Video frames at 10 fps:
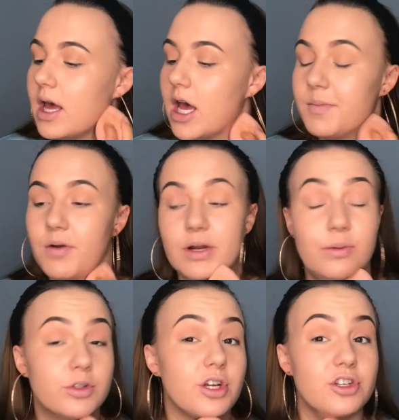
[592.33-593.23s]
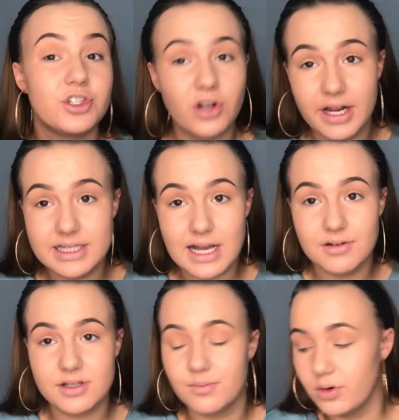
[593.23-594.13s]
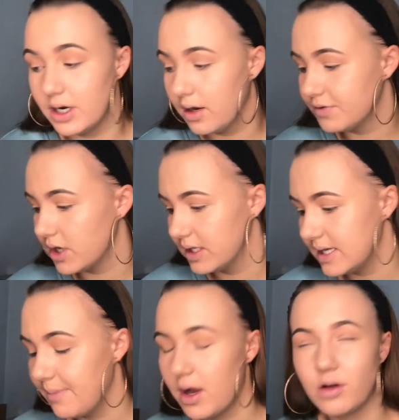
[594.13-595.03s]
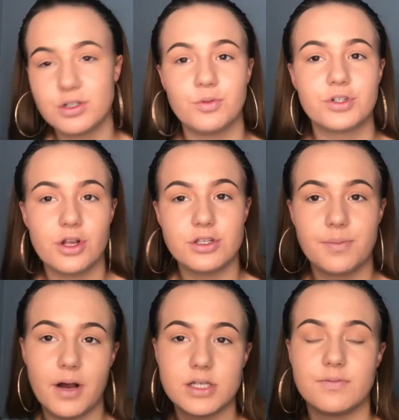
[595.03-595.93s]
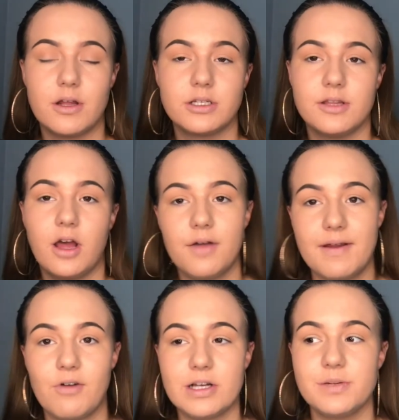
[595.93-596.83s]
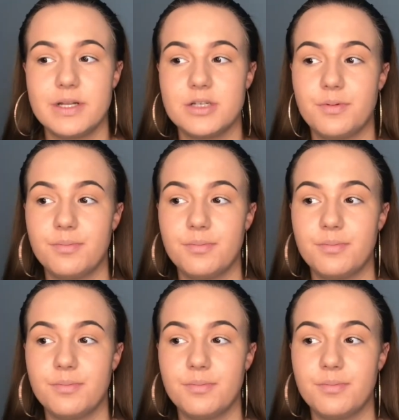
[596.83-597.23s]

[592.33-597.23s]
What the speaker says: I really want to go to Chinatown at some point. I love Chinatown, but I also want to go to the parts of London that I've never actually been